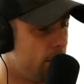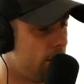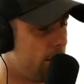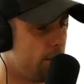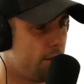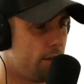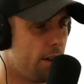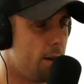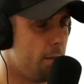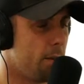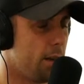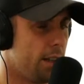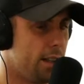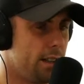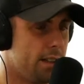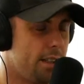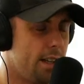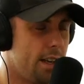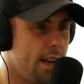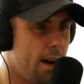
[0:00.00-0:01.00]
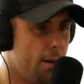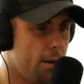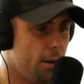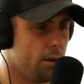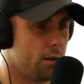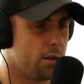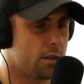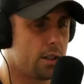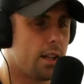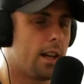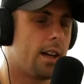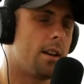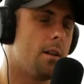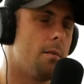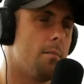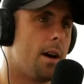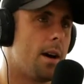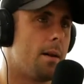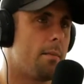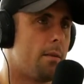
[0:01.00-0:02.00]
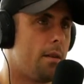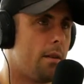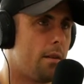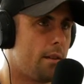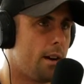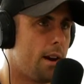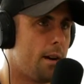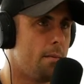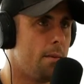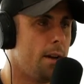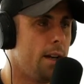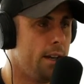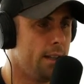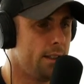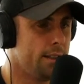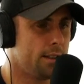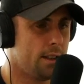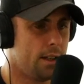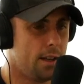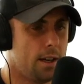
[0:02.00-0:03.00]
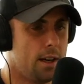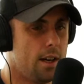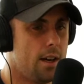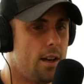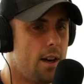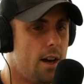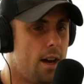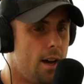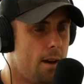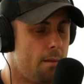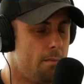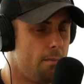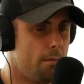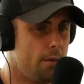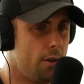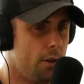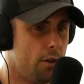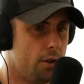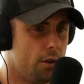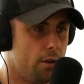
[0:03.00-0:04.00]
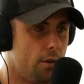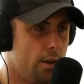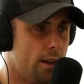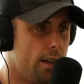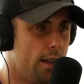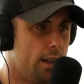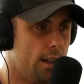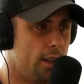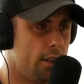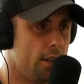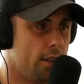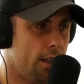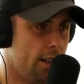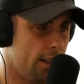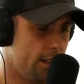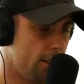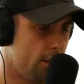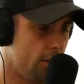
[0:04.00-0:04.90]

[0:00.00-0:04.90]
for anybody listening, how it looks like on my program is the autoregulation is